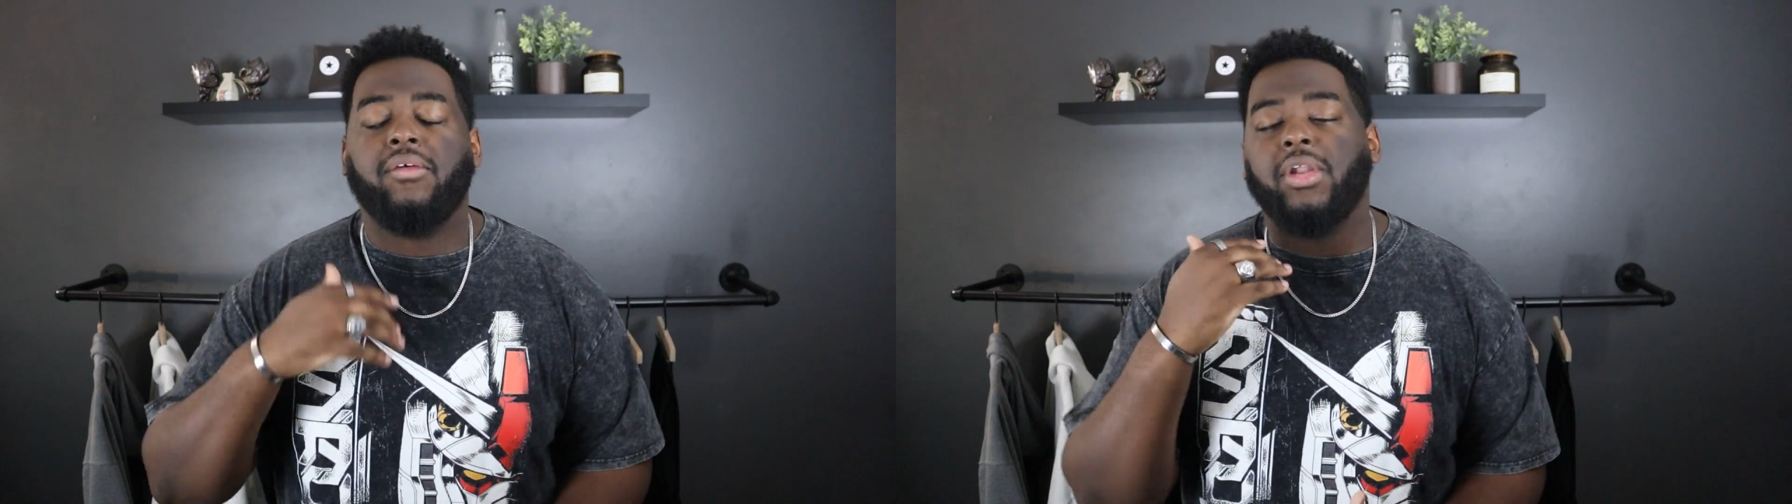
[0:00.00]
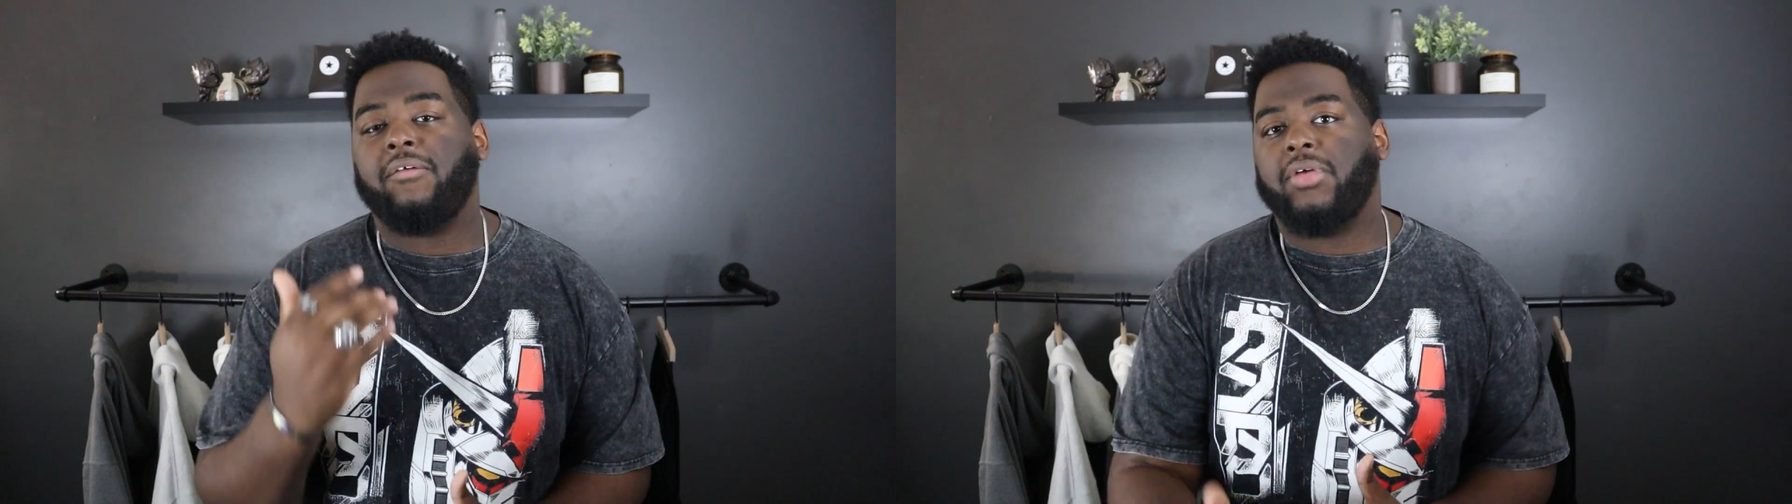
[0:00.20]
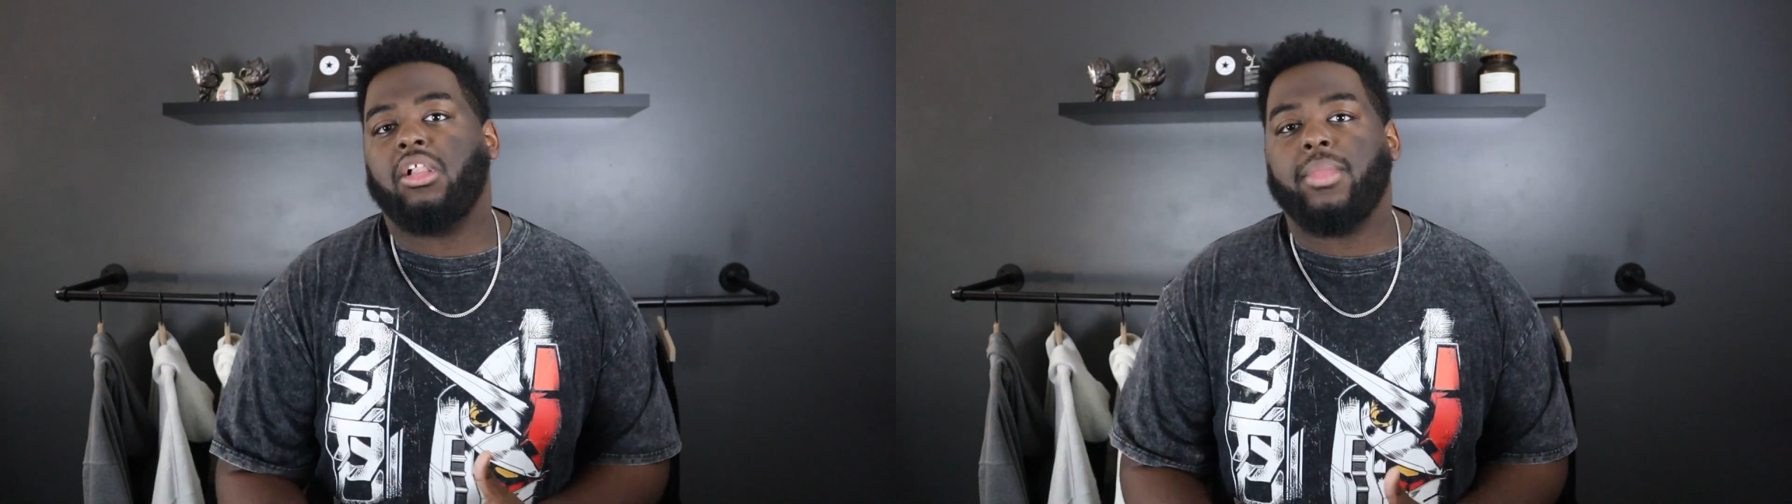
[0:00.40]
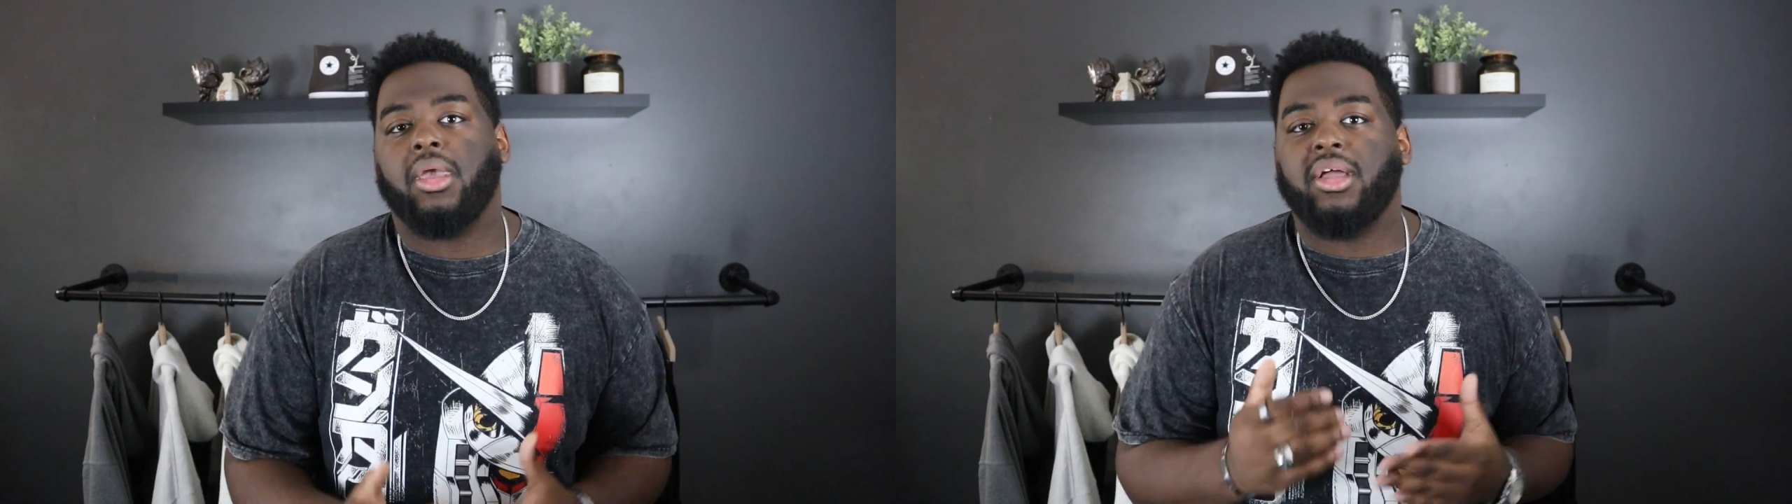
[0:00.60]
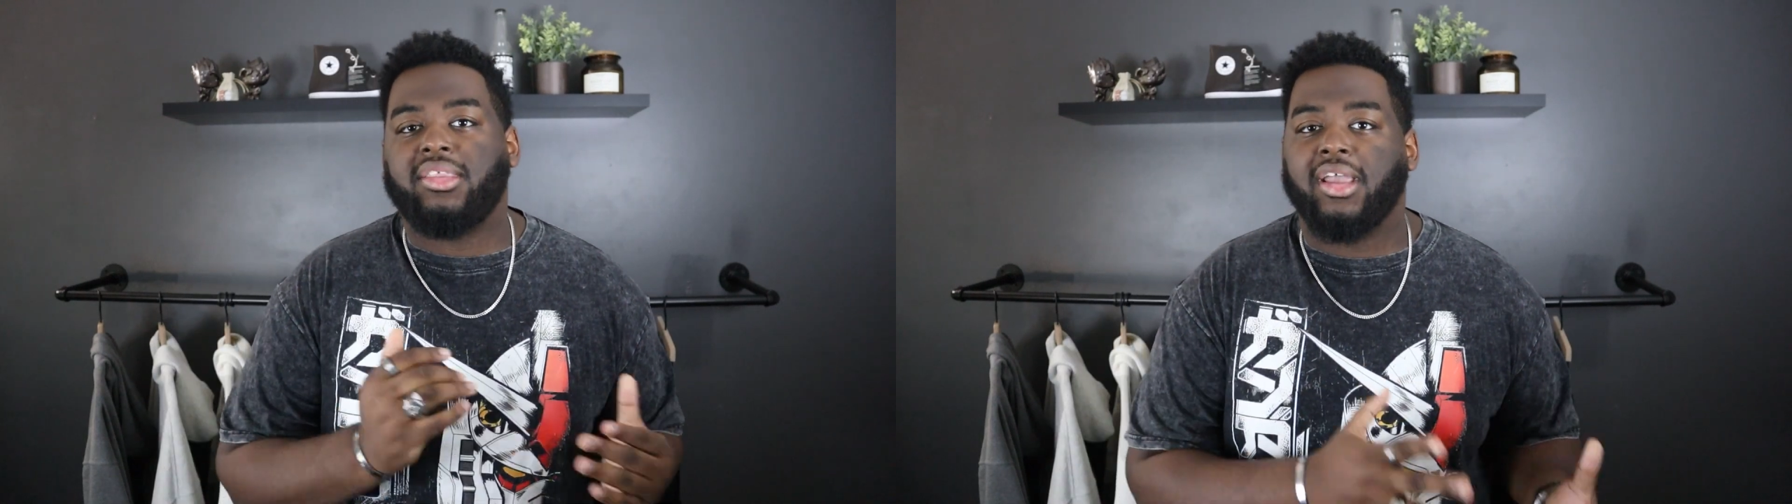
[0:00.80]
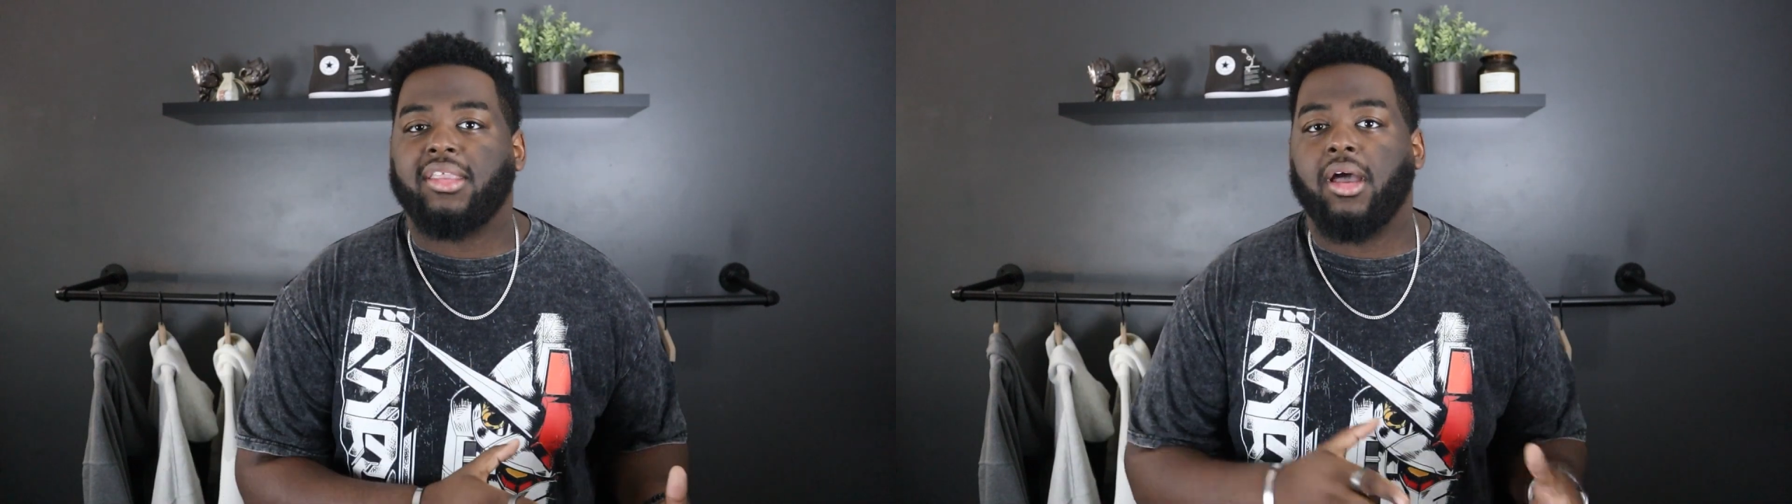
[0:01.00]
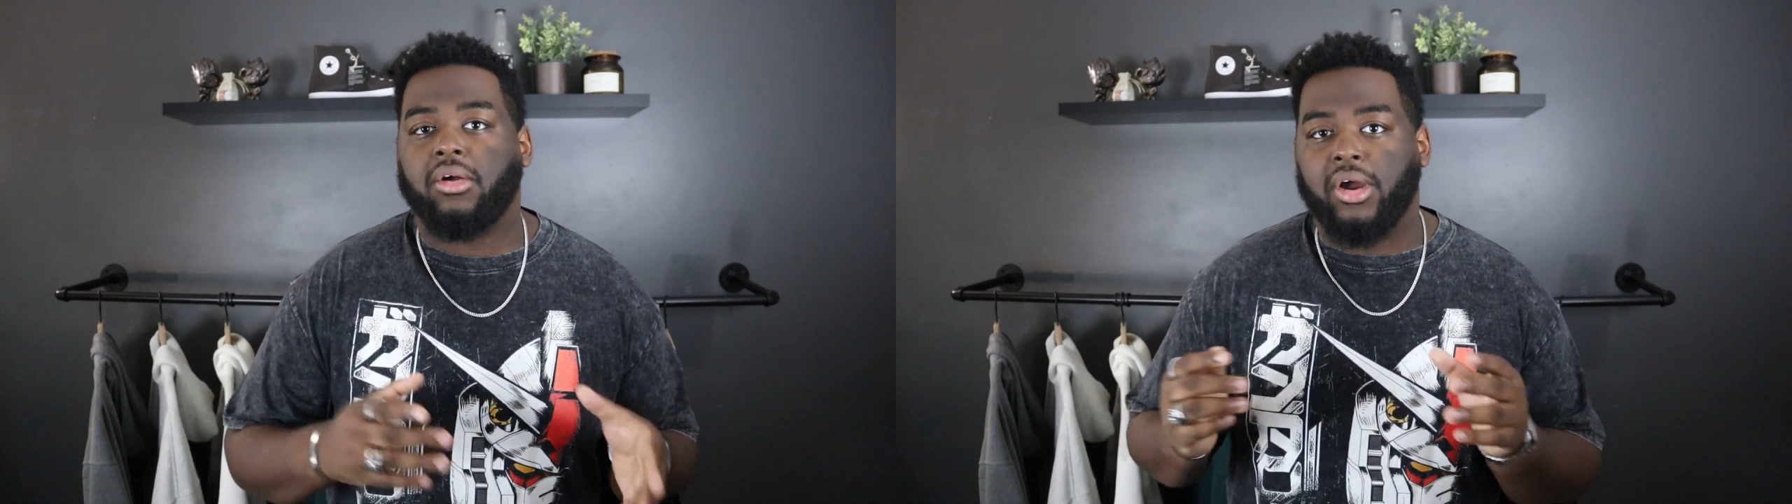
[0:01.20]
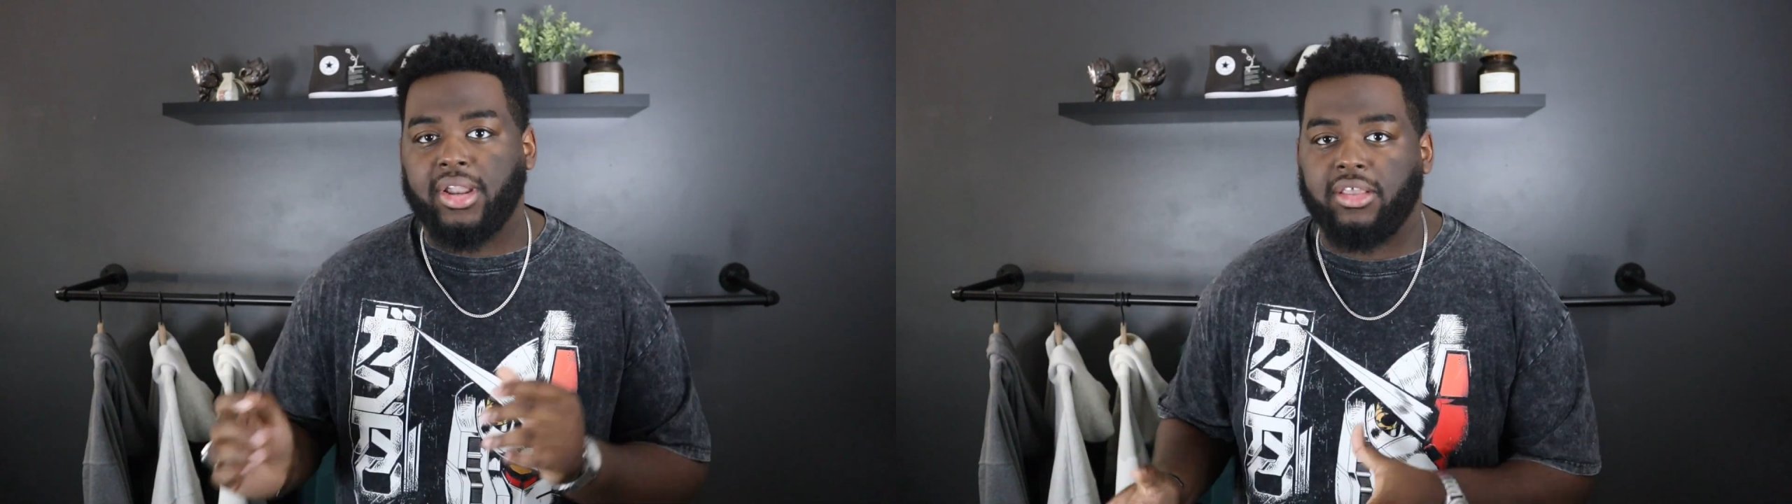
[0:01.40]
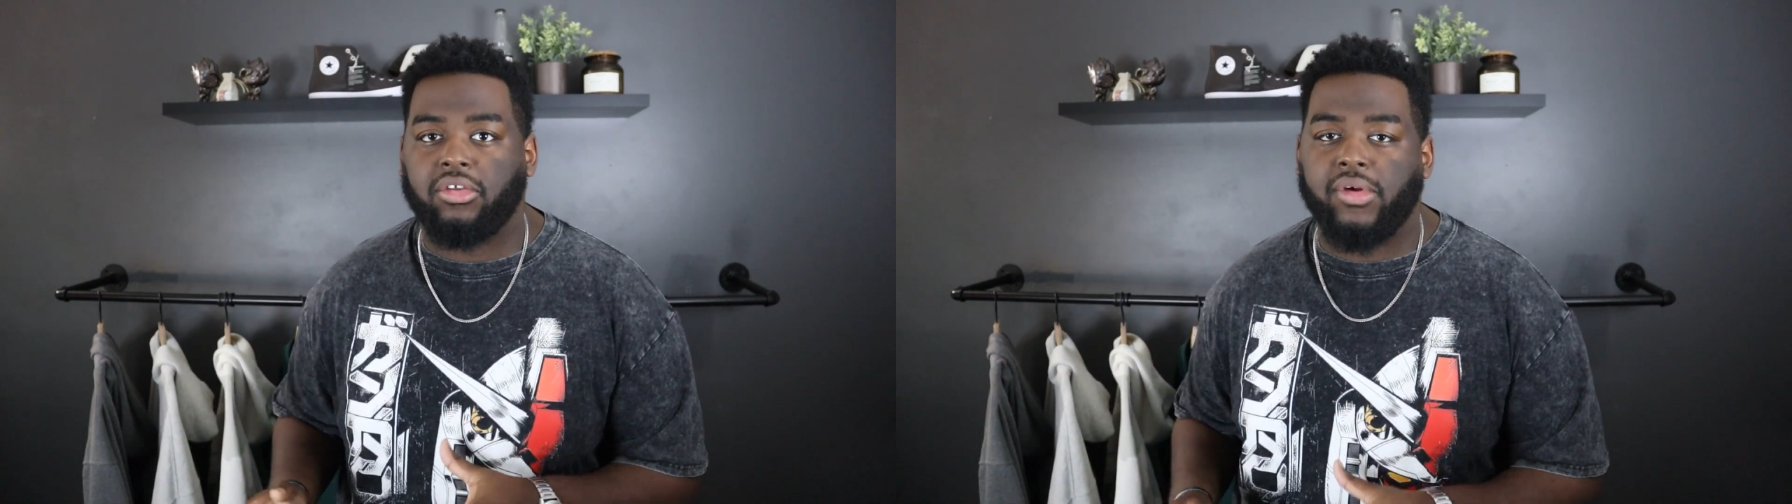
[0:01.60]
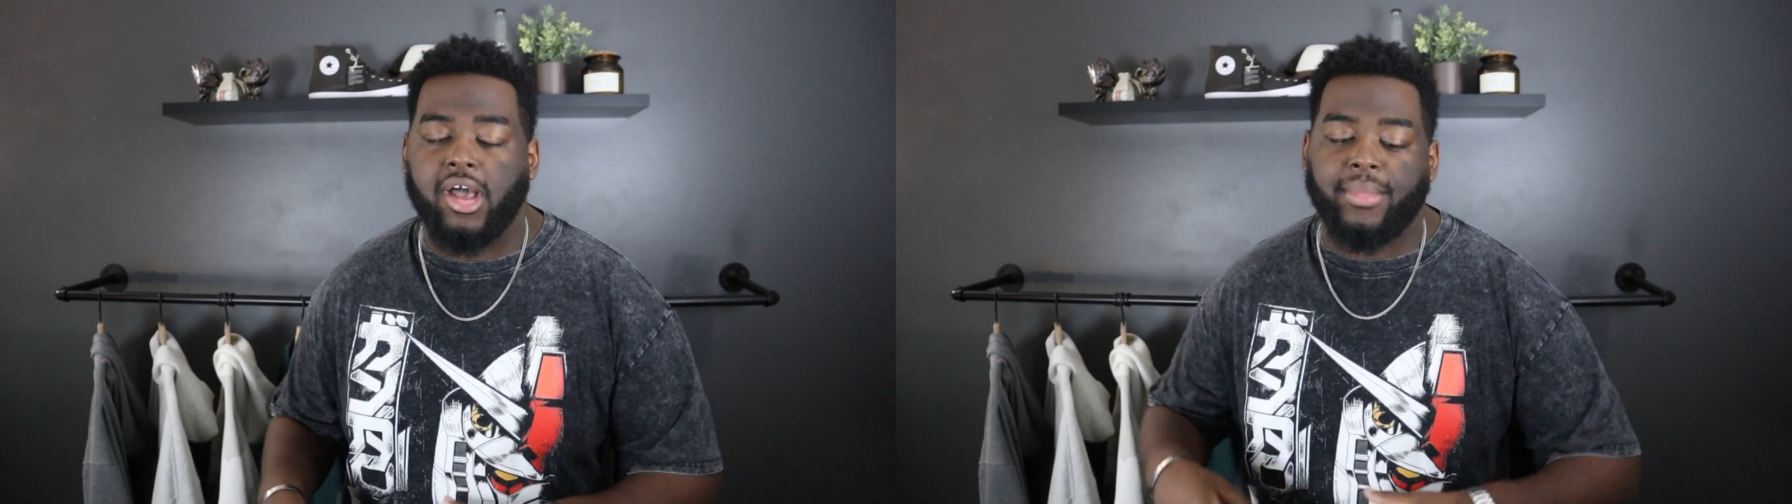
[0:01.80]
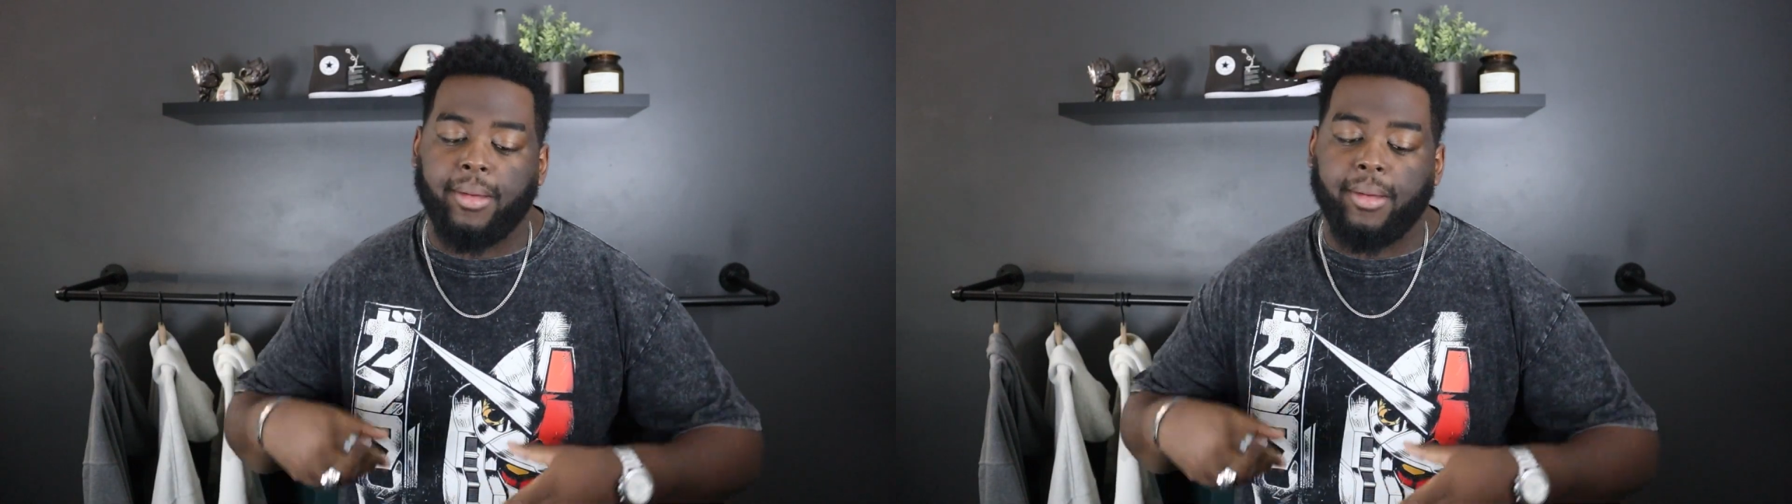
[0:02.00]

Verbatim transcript: If you're not following me on TikTok or on Instagram,